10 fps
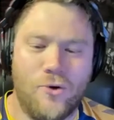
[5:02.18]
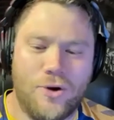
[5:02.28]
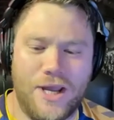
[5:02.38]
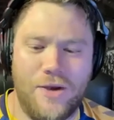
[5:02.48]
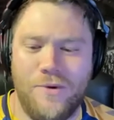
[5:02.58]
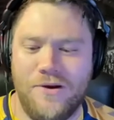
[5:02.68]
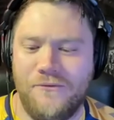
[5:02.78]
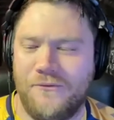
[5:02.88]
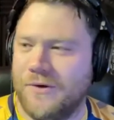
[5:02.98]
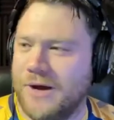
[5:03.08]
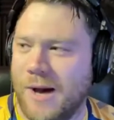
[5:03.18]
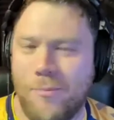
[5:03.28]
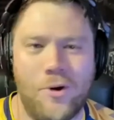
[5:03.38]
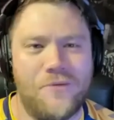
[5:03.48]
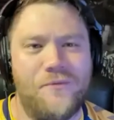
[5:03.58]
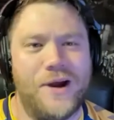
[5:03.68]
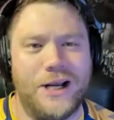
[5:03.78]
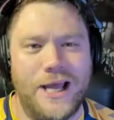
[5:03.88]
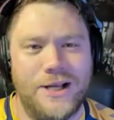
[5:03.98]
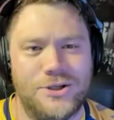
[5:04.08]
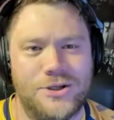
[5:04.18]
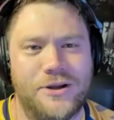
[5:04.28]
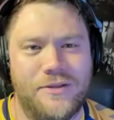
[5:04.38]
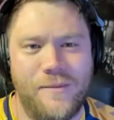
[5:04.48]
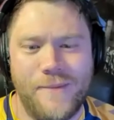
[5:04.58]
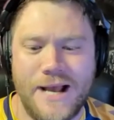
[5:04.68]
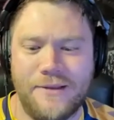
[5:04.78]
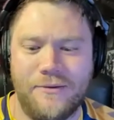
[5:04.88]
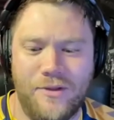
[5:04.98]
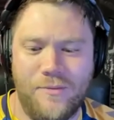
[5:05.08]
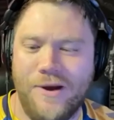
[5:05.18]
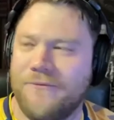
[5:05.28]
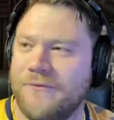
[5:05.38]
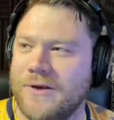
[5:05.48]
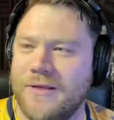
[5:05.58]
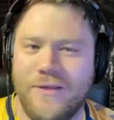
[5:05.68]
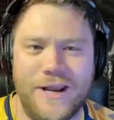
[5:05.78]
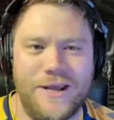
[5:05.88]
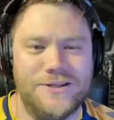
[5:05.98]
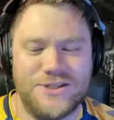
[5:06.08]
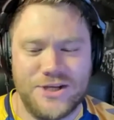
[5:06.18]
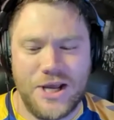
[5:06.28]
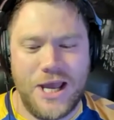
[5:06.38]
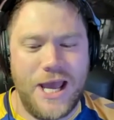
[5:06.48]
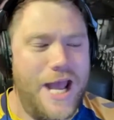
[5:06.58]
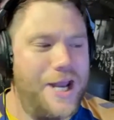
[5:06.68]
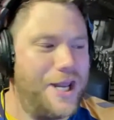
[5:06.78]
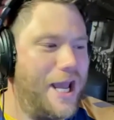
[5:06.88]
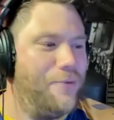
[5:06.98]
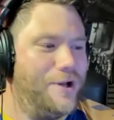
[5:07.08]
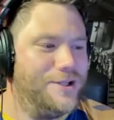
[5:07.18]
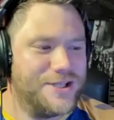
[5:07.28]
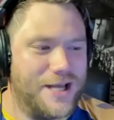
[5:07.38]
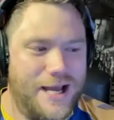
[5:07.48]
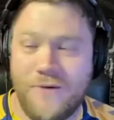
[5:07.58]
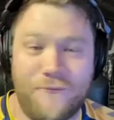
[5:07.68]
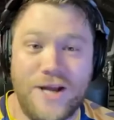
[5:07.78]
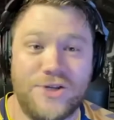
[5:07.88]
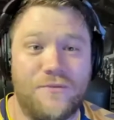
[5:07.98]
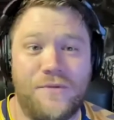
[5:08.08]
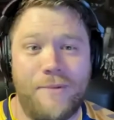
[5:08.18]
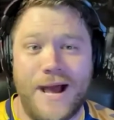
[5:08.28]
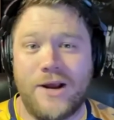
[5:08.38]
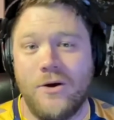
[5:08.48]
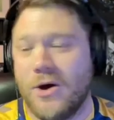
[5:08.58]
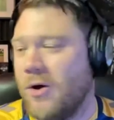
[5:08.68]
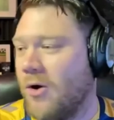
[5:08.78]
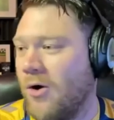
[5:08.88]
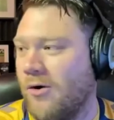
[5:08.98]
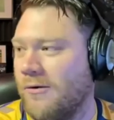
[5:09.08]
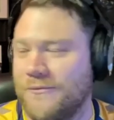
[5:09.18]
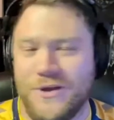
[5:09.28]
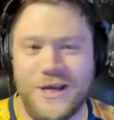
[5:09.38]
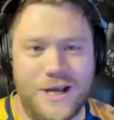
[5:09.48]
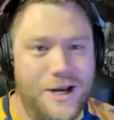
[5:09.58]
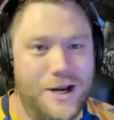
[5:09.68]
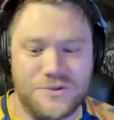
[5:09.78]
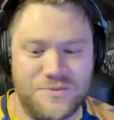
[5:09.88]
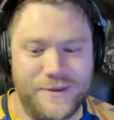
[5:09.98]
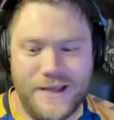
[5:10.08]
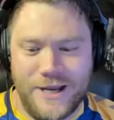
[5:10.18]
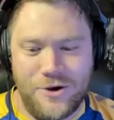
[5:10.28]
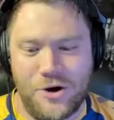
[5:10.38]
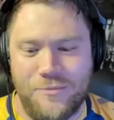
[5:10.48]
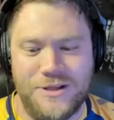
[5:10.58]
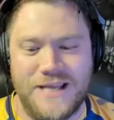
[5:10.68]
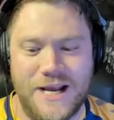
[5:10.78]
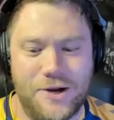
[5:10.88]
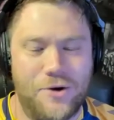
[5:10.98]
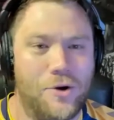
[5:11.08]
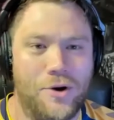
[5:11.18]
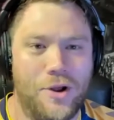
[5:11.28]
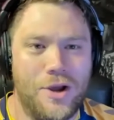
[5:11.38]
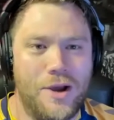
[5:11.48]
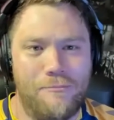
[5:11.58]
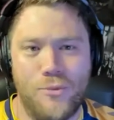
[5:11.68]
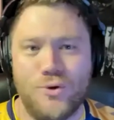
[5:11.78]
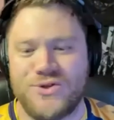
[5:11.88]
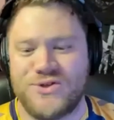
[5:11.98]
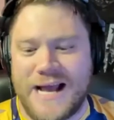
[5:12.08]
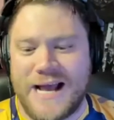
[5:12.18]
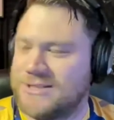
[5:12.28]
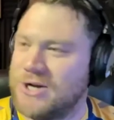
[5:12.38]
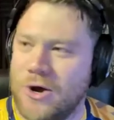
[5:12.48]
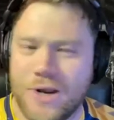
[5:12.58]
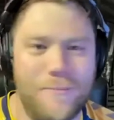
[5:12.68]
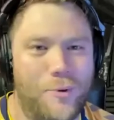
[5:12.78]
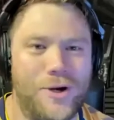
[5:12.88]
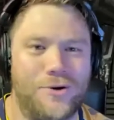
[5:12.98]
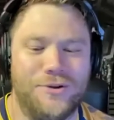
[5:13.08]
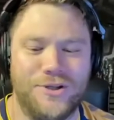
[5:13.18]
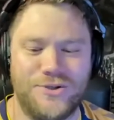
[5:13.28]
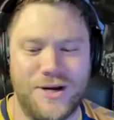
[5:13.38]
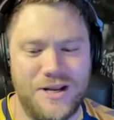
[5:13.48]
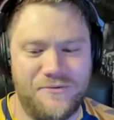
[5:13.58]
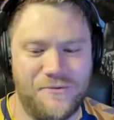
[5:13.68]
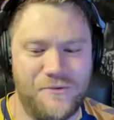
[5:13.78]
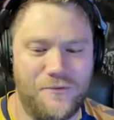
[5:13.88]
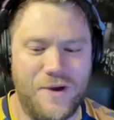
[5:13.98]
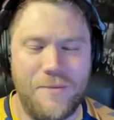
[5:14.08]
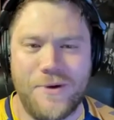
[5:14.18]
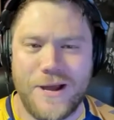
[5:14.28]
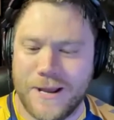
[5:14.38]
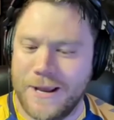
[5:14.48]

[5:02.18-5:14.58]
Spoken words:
talking with a bona fide legend, the man, the myth, that is Eddie Edwards. We're fresh off the back of the announcement that you're going to be taking on Moose at Turning Point on the 20th of November.